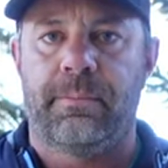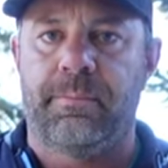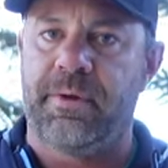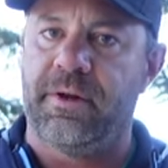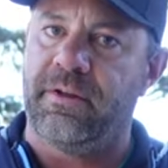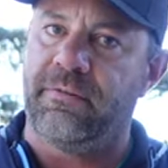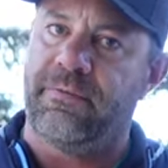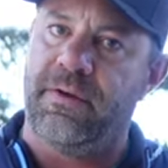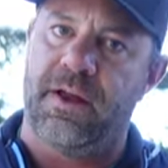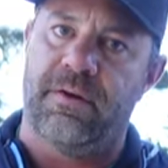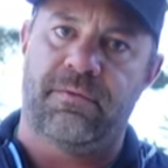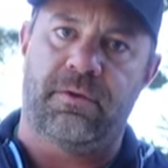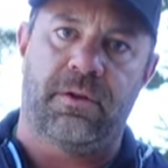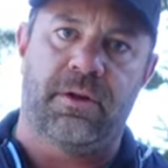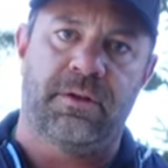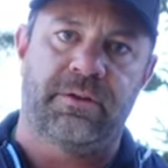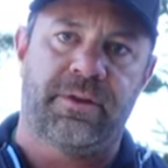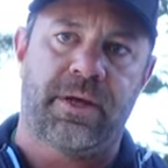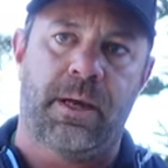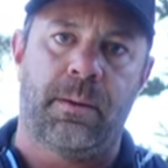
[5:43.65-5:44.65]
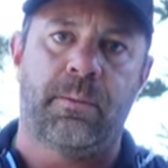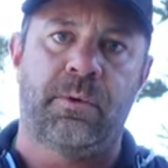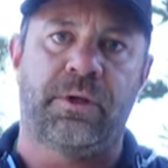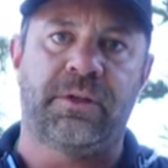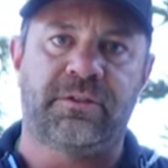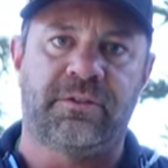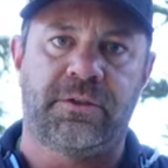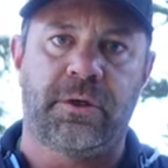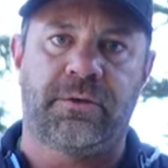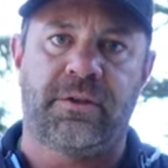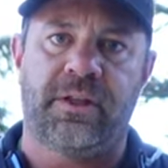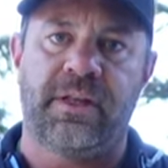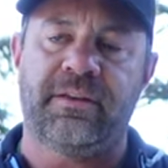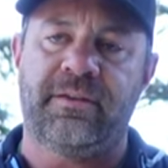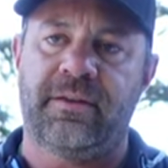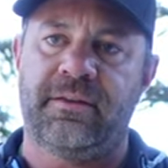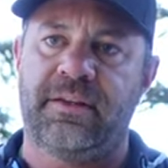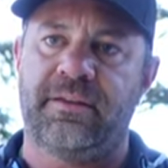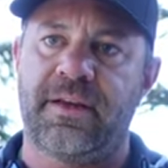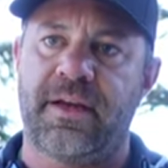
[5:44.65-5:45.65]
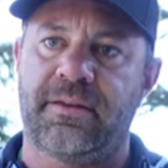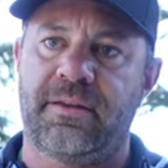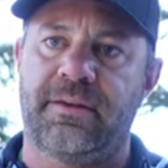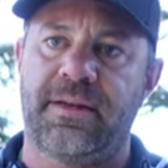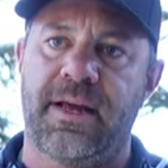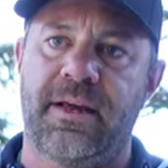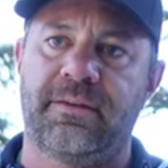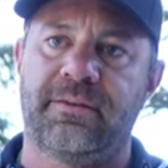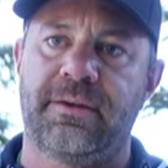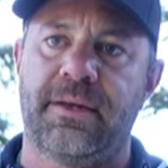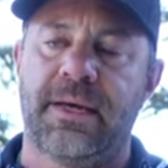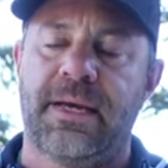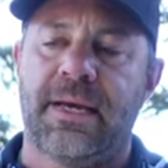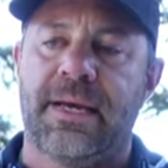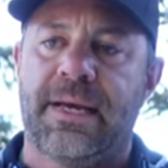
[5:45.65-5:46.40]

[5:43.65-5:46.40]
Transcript: Been a fan for a long time. Really stoked that they sent these out to test.